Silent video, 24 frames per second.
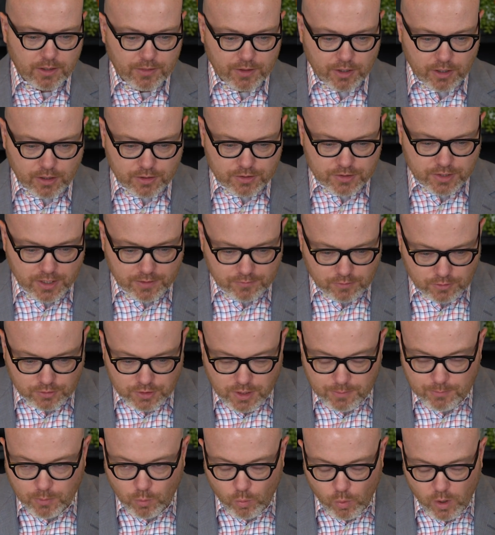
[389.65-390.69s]
There are several.
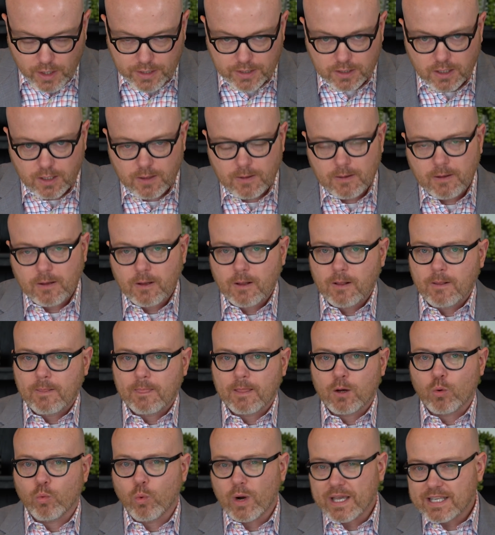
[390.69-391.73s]
Number one,
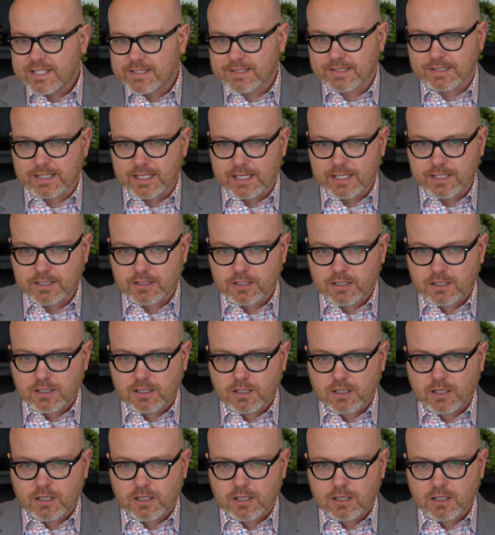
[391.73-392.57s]
waistline.